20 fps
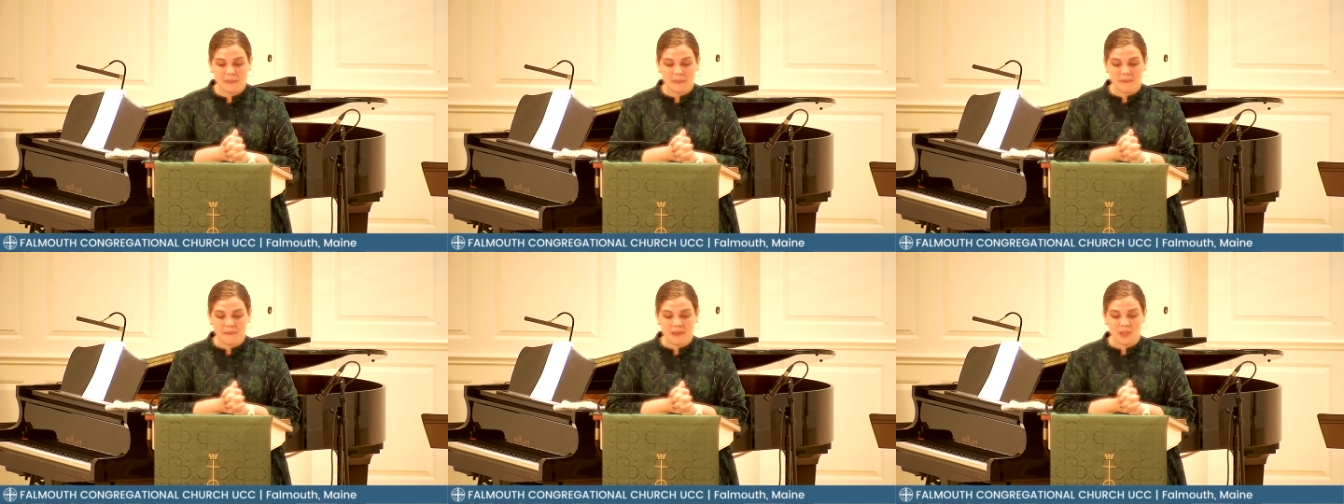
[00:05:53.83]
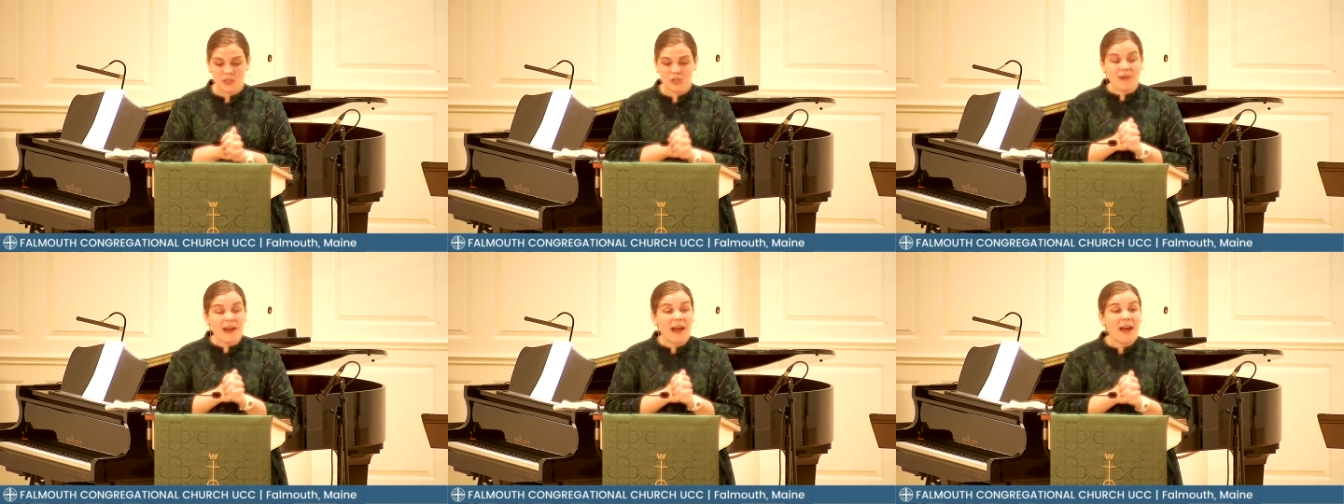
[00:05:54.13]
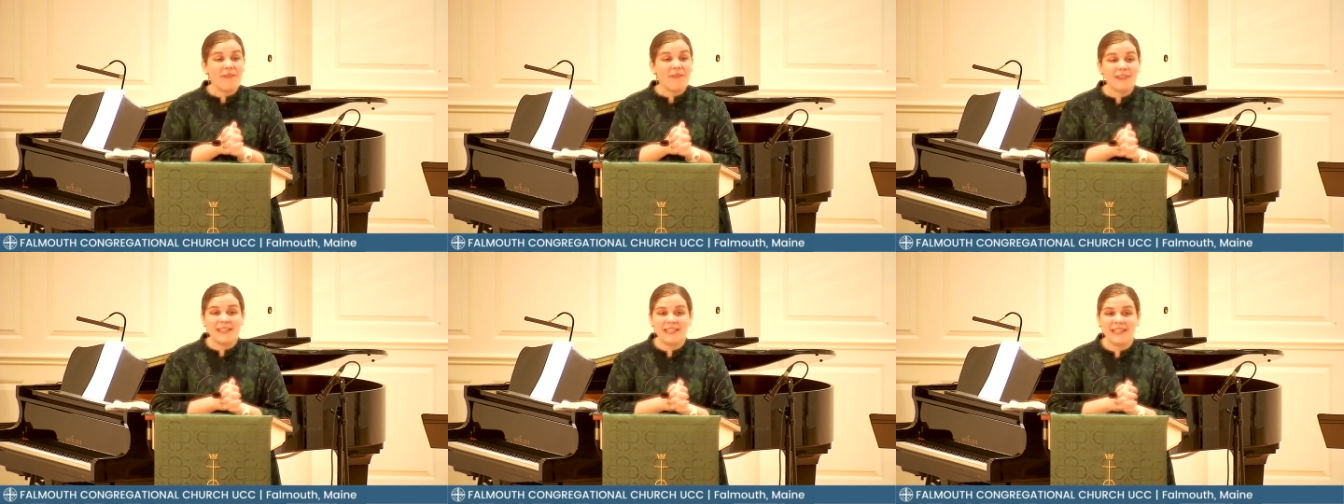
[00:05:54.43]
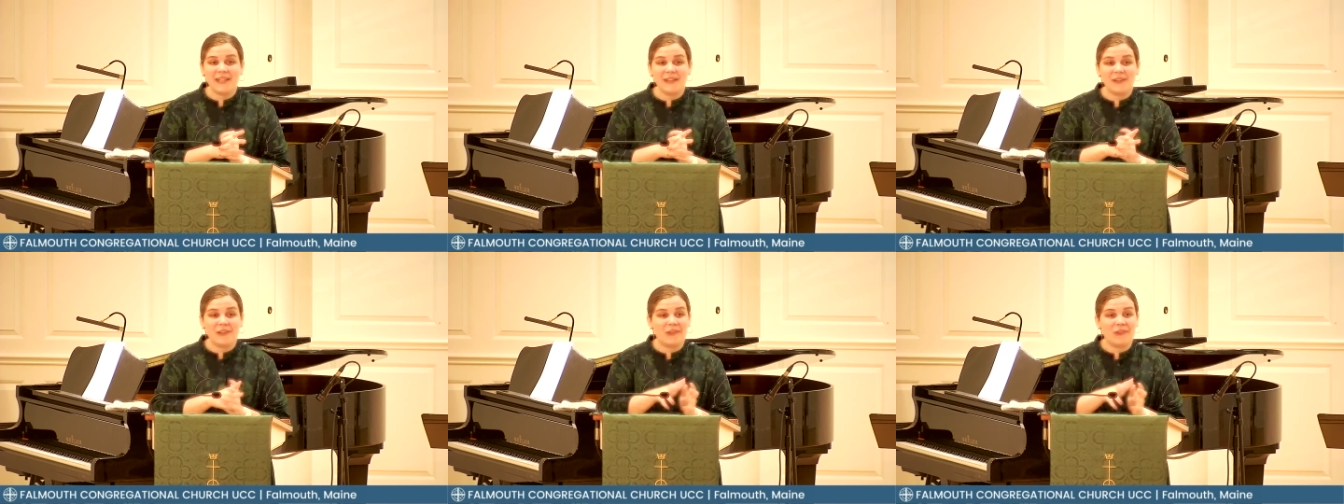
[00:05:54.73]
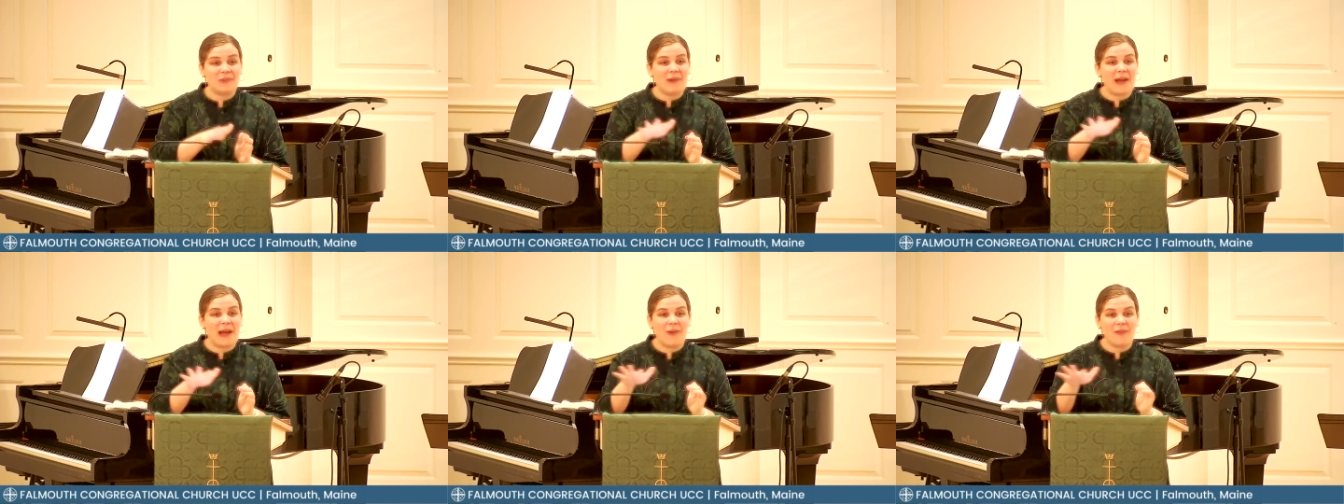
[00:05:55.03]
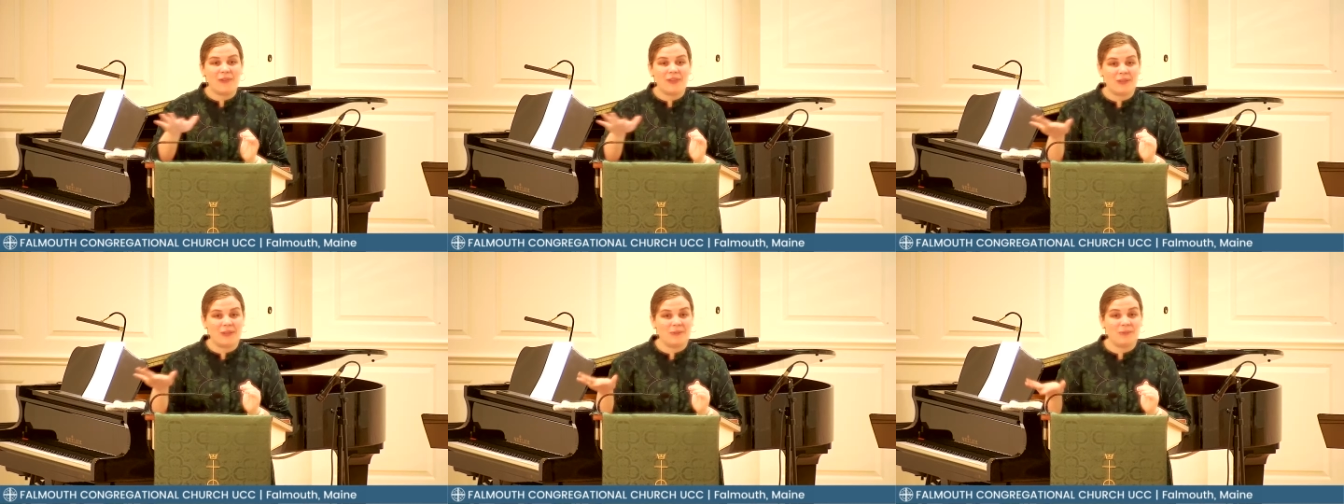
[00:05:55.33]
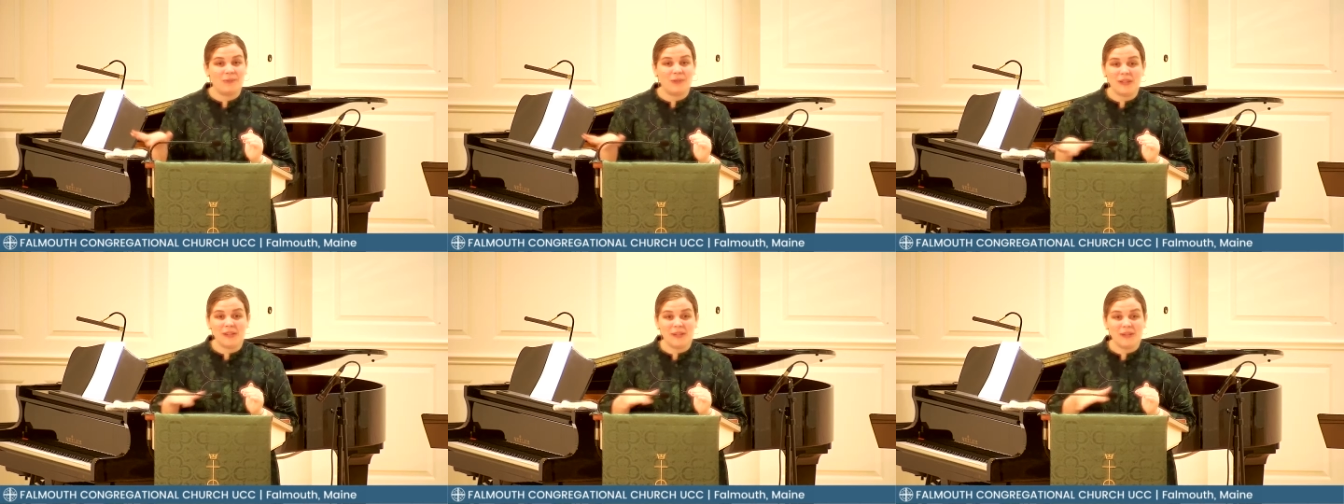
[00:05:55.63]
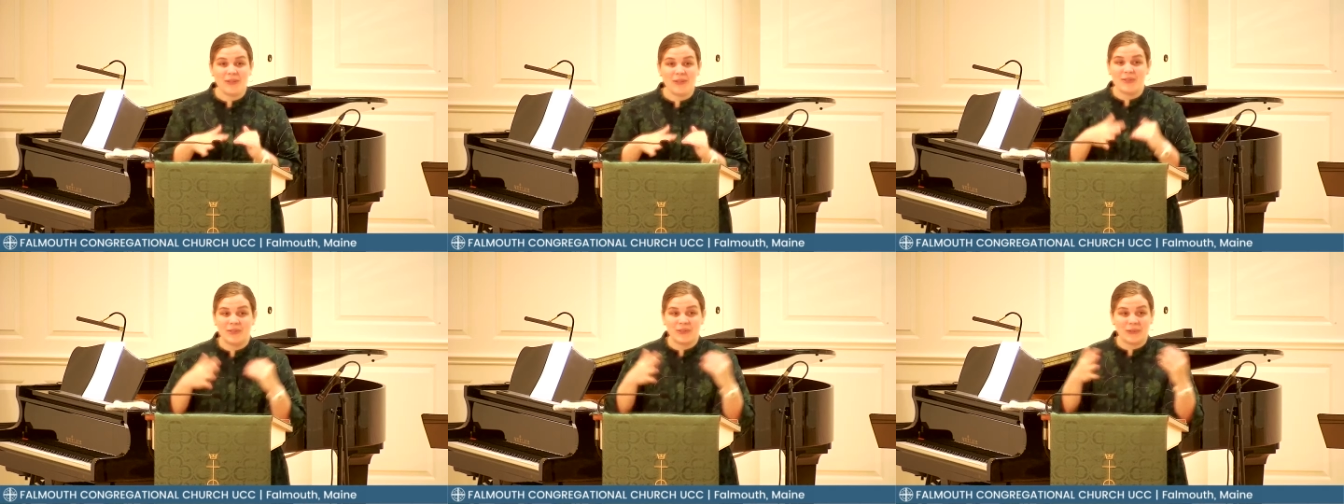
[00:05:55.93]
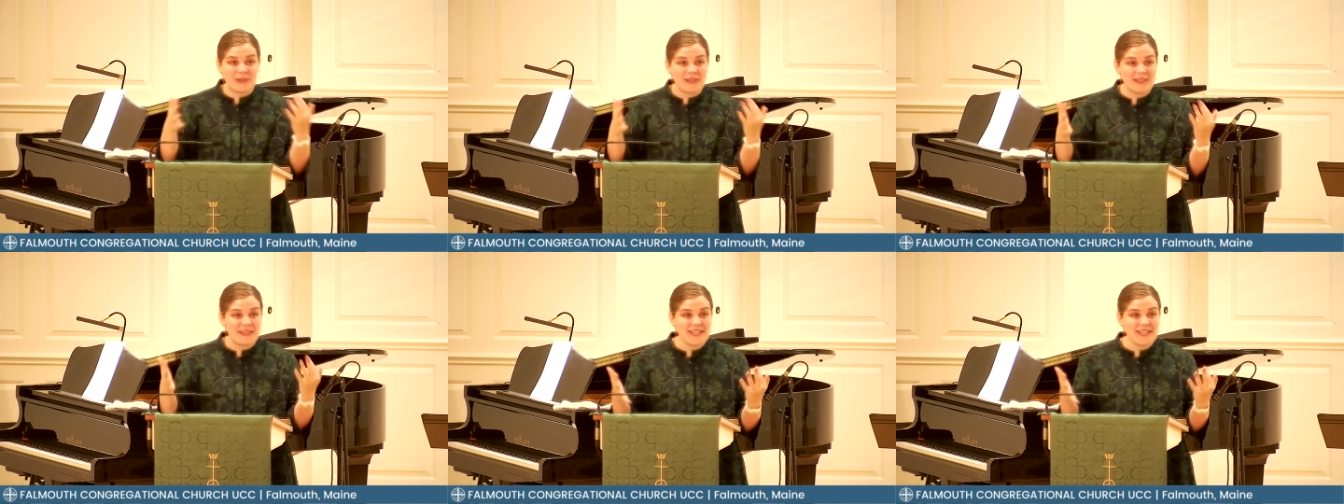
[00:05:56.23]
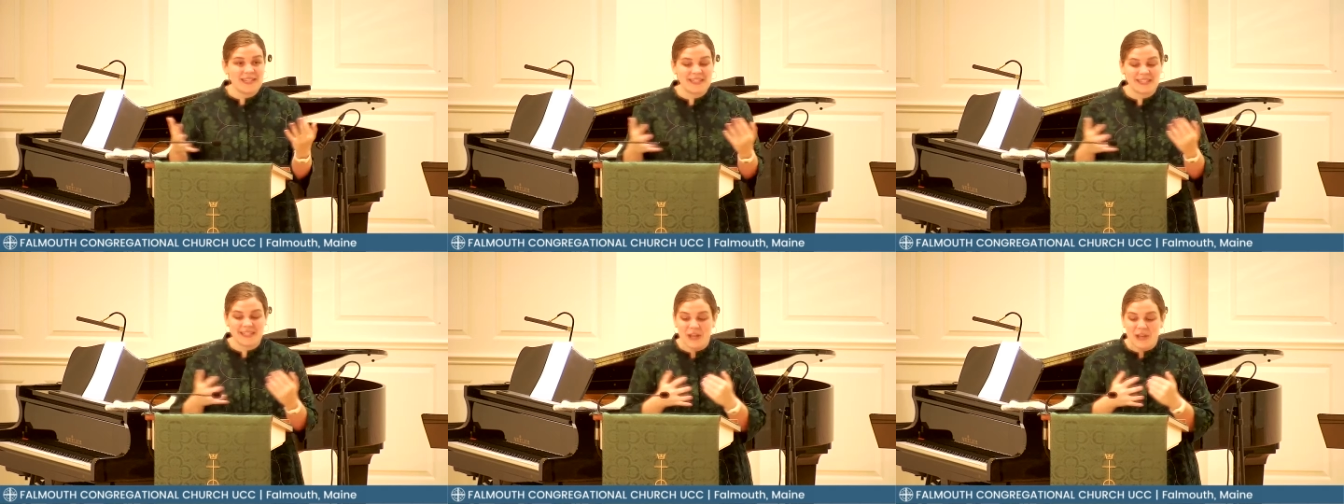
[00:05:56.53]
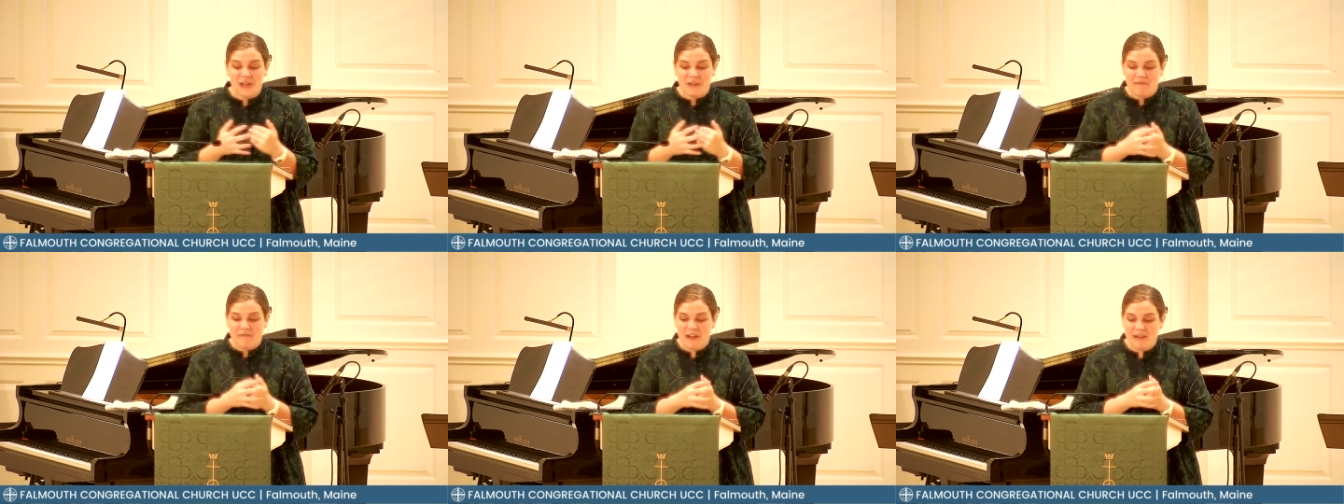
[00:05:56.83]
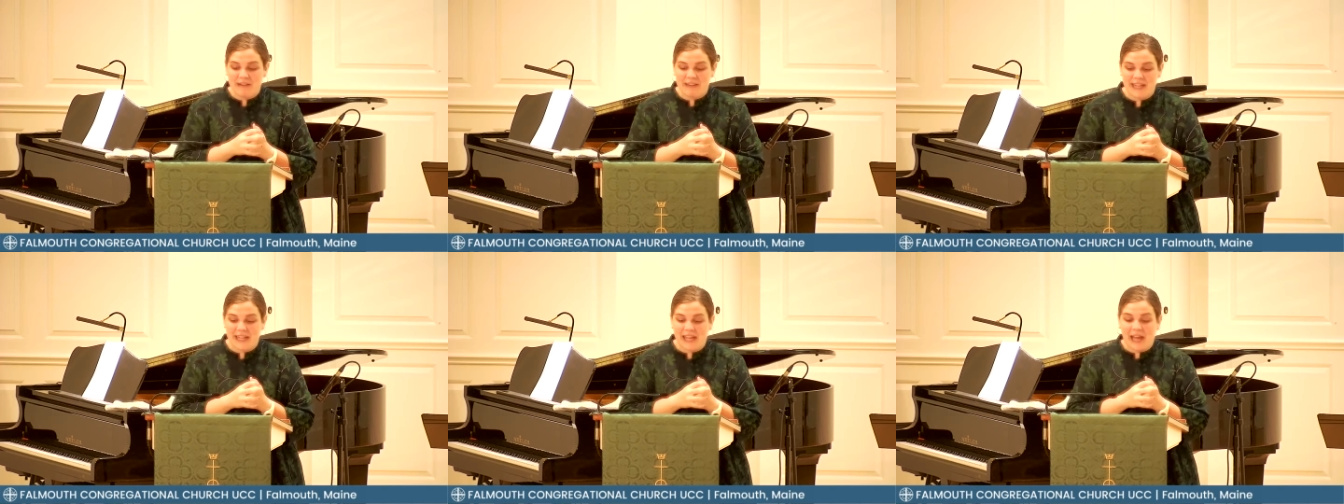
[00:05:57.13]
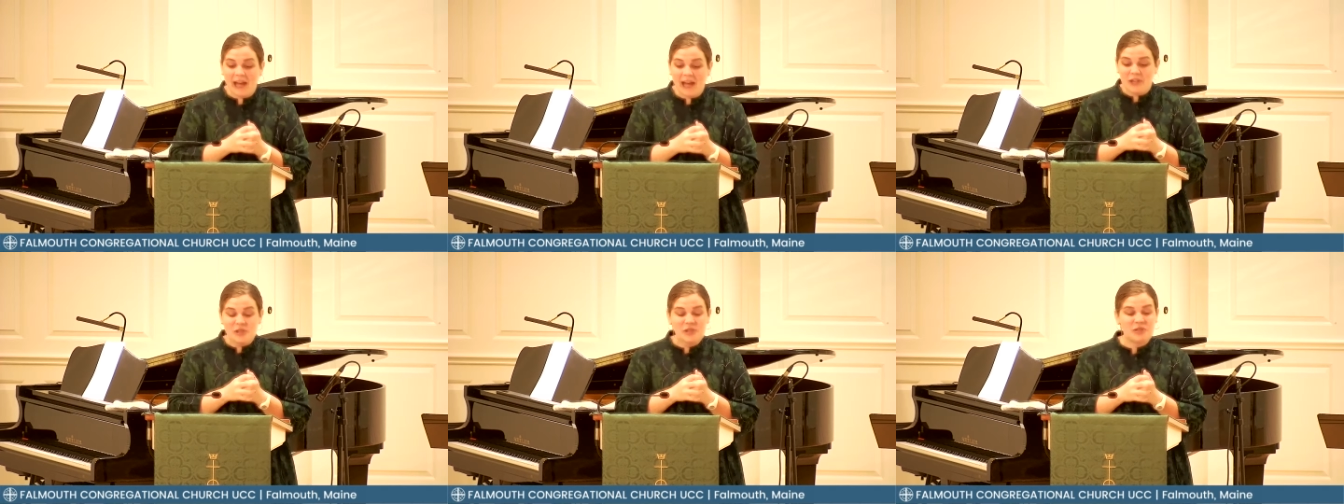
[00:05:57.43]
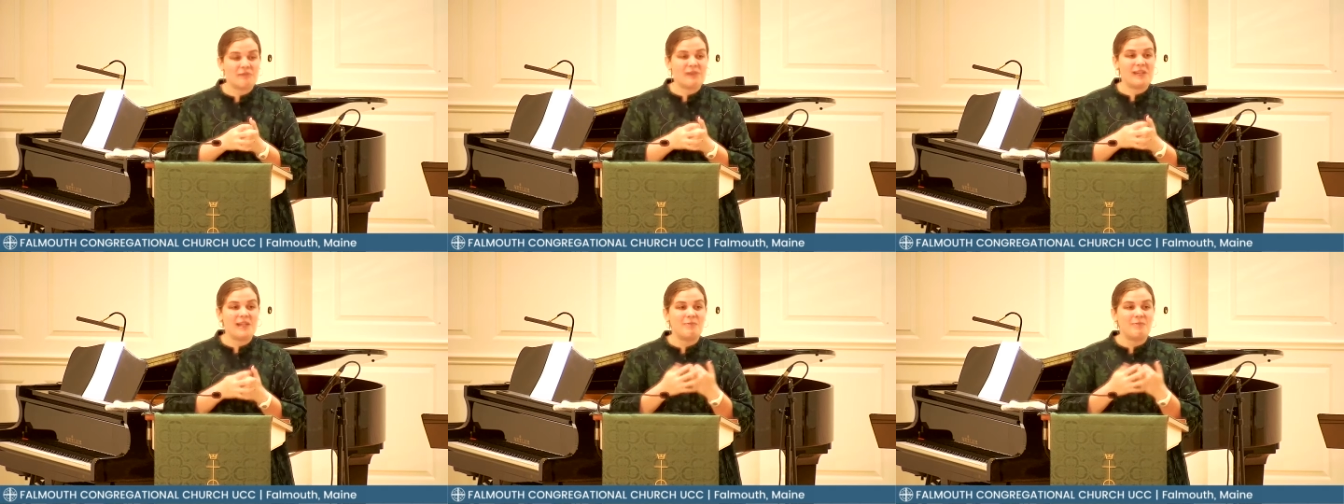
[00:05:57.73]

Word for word: Traveling throughout the world or this very country,